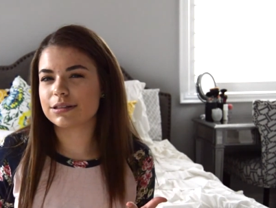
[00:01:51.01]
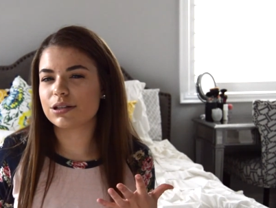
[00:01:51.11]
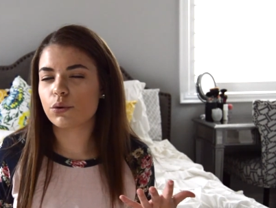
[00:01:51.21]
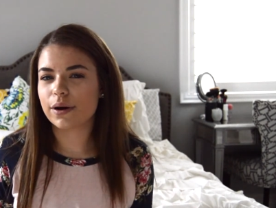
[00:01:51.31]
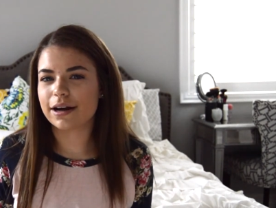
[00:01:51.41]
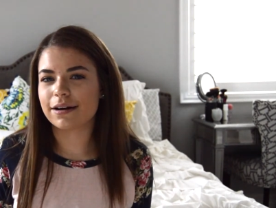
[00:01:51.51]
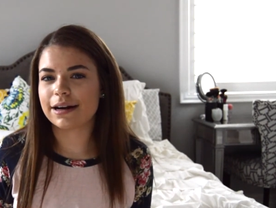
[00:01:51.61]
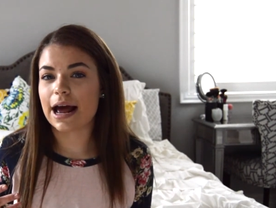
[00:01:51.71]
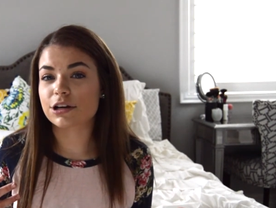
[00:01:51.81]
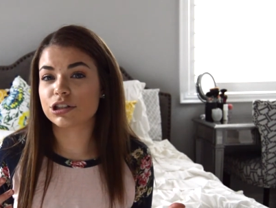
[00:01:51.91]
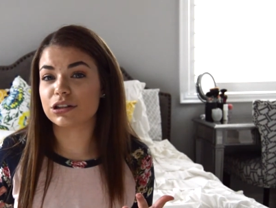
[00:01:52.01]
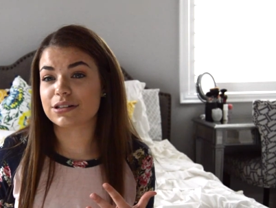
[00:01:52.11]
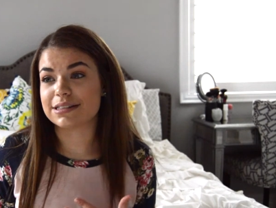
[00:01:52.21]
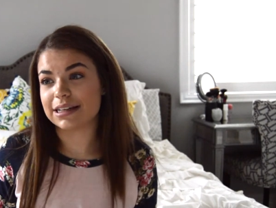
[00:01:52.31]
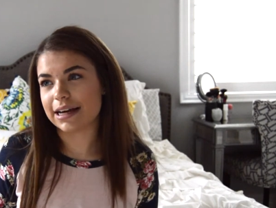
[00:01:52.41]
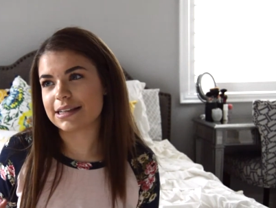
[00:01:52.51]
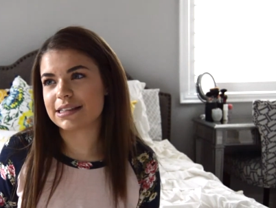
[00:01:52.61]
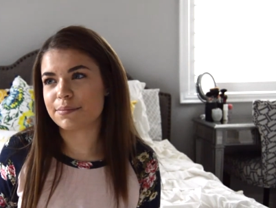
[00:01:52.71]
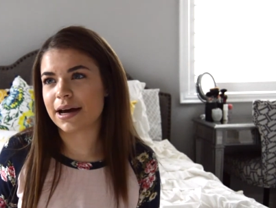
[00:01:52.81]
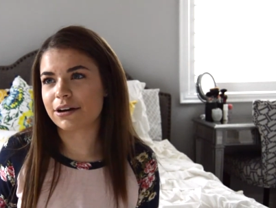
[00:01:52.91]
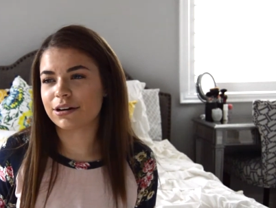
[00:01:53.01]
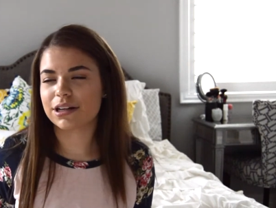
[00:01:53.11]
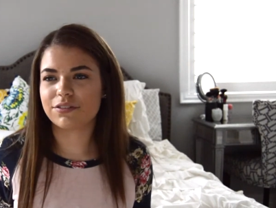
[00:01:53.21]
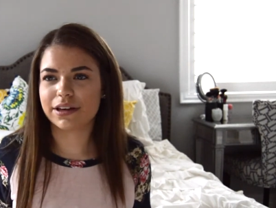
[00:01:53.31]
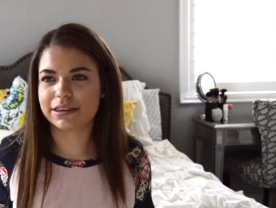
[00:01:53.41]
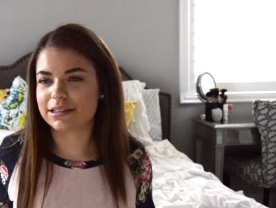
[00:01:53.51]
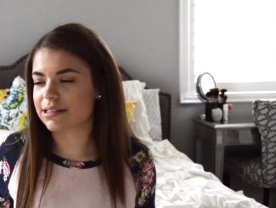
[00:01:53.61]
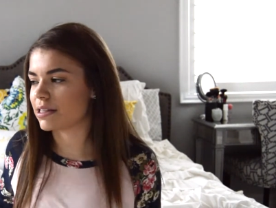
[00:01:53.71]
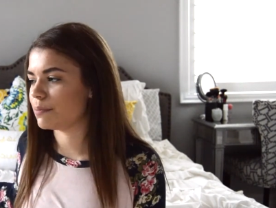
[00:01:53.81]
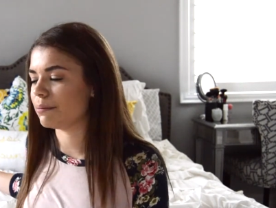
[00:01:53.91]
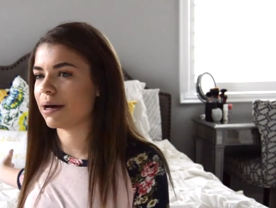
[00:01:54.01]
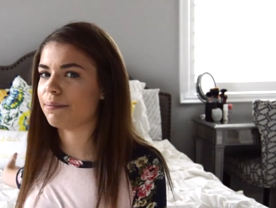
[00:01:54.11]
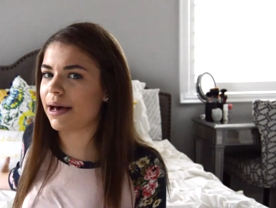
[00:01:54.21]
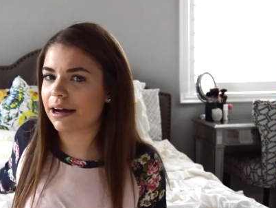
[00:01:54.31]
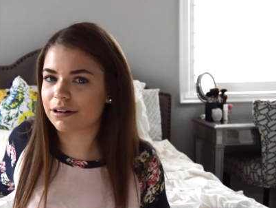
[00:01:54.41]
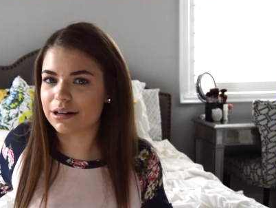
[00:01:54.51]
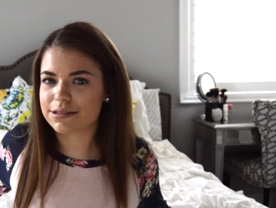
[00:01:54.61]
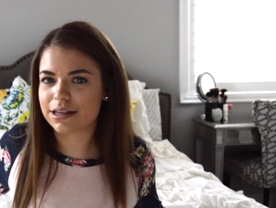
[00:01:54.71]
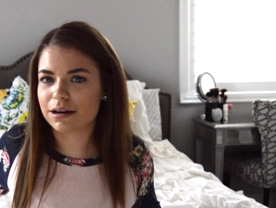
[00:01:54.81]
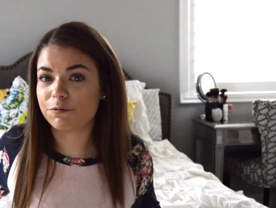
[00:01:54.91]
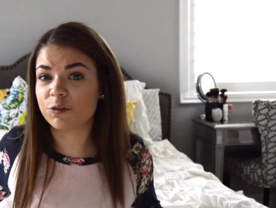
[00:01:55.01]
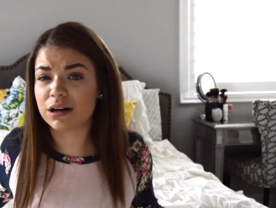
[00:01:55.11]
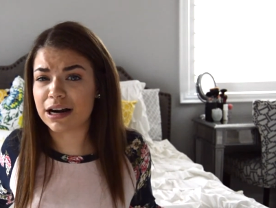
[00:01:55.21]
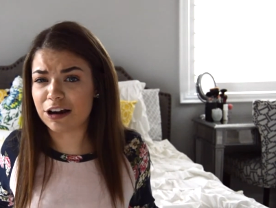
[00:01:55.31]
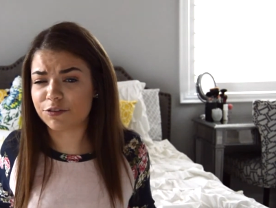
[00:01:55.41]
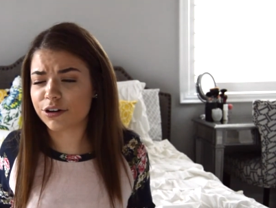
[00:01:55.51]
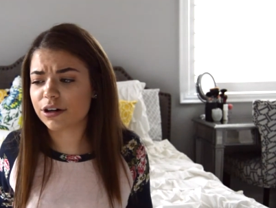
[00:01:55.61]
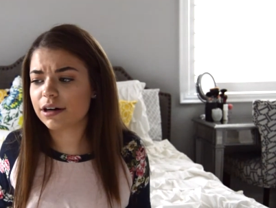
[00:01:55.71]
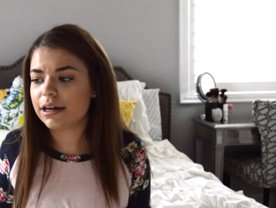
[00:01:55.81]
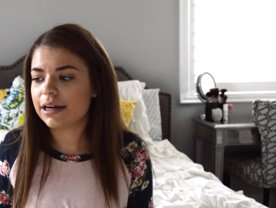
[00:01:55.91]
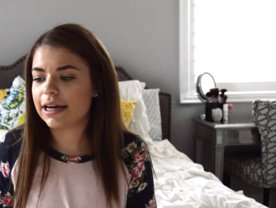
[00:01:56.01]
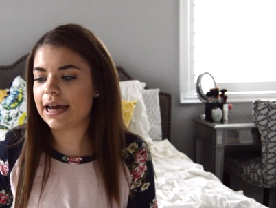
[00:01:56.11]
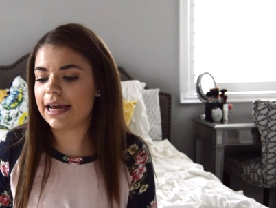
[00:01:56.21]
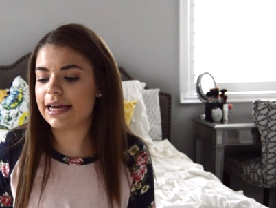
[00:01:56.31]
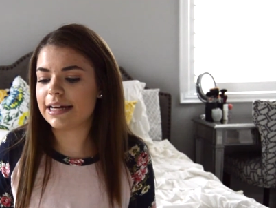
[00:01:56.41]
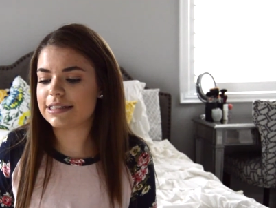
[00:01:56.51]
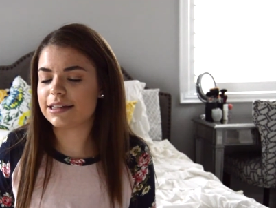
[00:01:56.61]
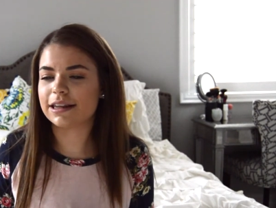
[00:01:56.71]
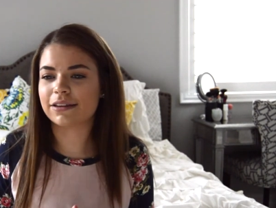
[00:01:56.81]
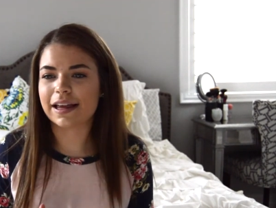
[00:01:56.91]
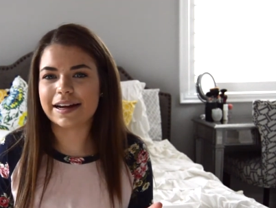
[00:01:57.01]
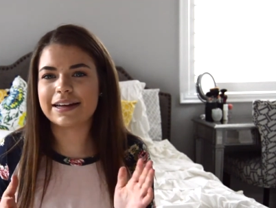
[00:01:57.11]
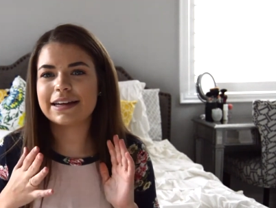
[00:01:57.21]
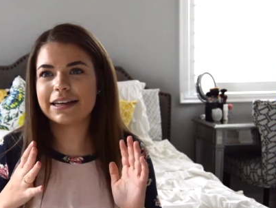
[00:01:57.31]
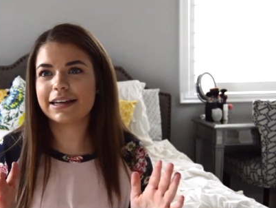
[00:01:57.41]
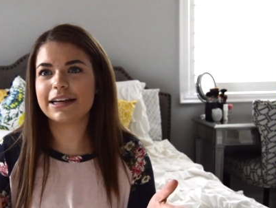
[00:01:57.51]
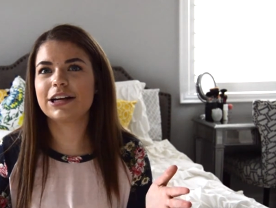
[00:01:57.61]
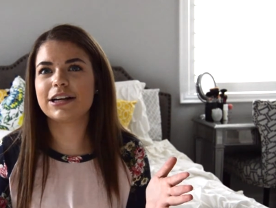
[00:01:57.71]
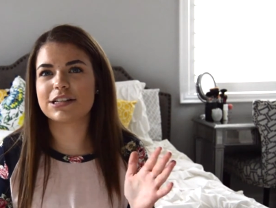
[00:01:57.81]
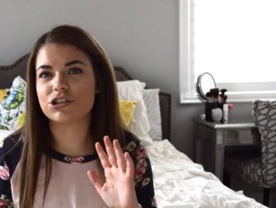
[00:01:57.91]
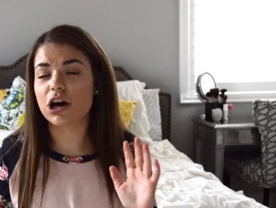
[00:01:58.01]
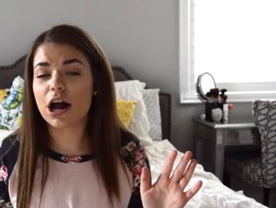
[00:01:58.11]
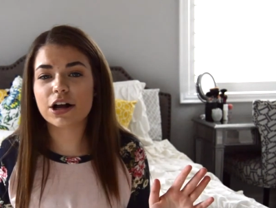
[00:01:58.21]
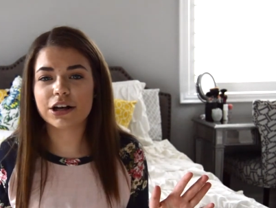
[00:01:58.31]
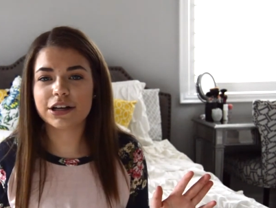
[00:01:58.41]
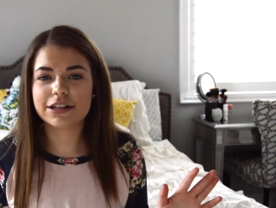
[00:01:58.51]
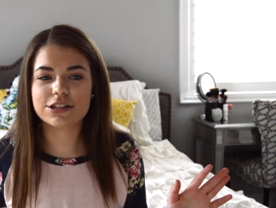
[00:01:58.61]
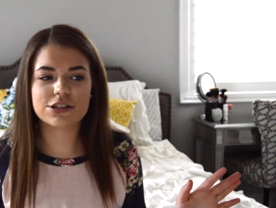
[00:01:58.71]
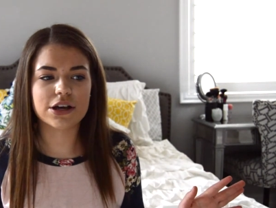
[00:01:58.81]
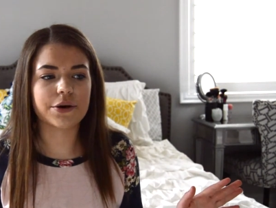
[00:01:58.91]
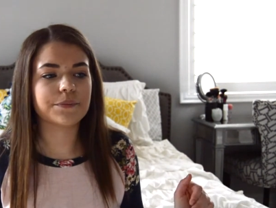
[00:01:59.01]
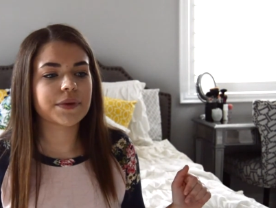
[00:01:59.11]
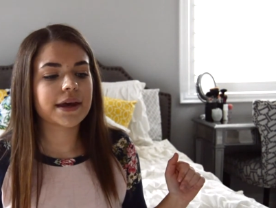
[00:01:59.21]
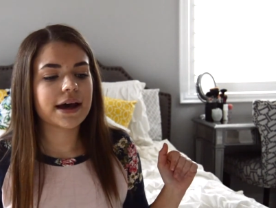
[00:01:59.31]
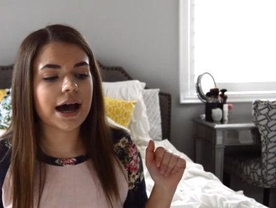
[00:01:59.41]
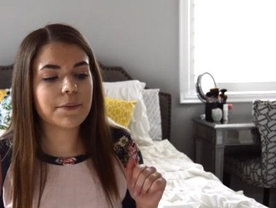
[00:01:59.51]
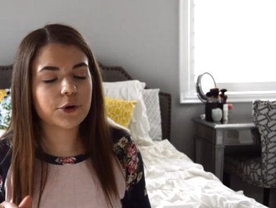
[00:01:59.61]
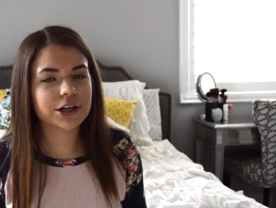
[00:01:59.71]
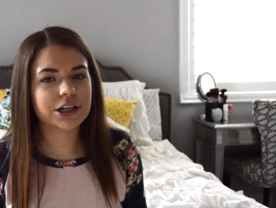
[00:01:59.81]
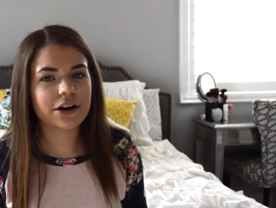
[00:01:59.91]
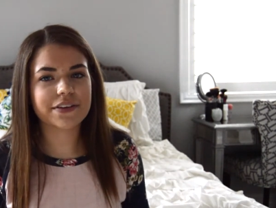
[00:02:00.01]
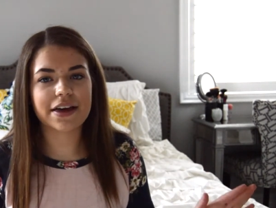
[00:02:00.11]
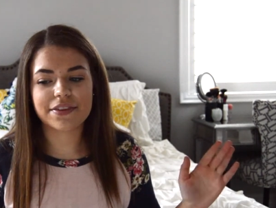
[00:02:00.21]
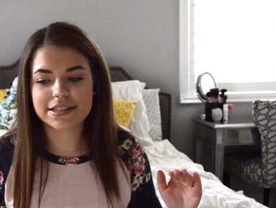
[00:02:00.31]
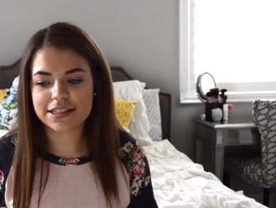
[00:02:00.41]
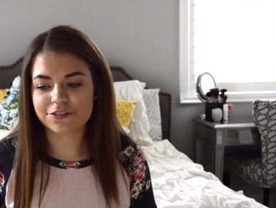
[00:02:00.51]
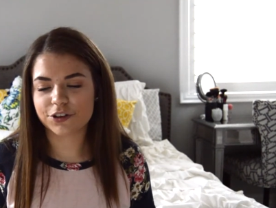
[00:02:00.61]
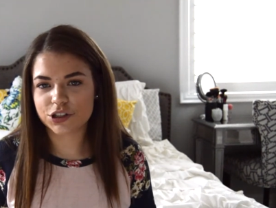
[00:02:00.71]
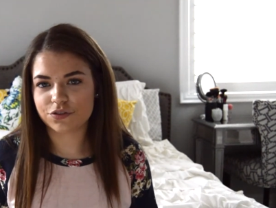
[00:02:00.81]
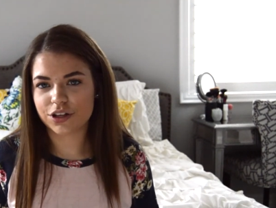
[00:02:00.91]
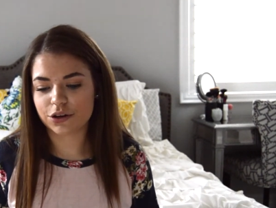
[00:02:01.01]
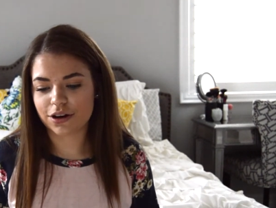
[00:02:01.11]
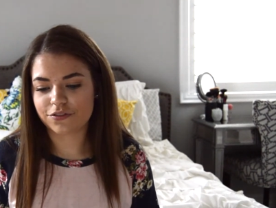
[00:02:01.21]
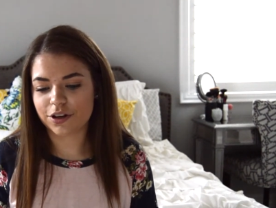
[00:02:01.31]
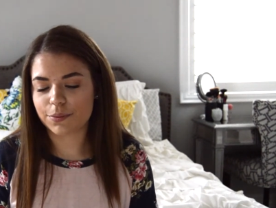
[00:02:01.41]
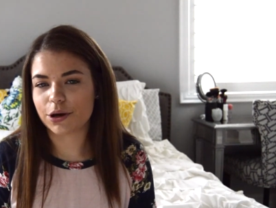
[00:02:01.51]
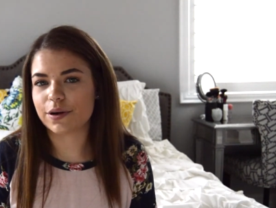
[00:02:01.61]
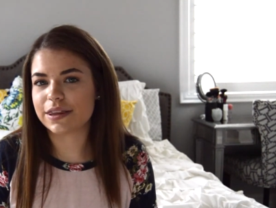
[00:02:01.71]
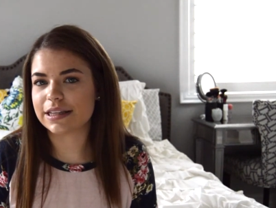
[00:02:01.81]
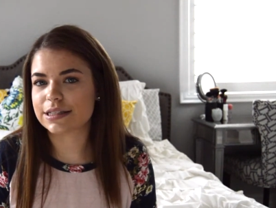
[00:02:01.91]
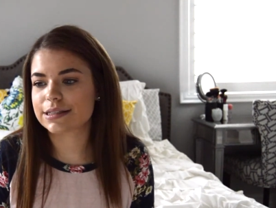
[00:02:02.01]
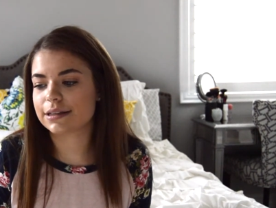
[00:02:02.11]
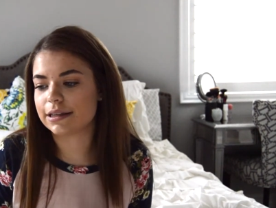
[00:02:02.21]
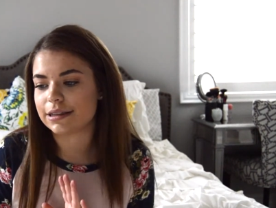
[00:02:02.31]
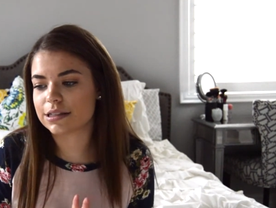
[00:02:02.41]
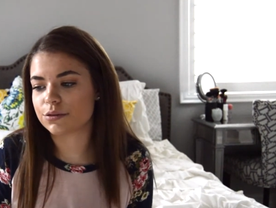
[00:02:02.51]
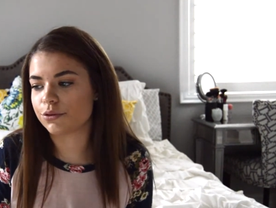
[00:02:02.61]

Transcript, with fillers: to where it actually looks nice in the background. I feel like this has been my background setup forever and the lighting here is not good so I'm working on that. This is the first video I filmed though in this in this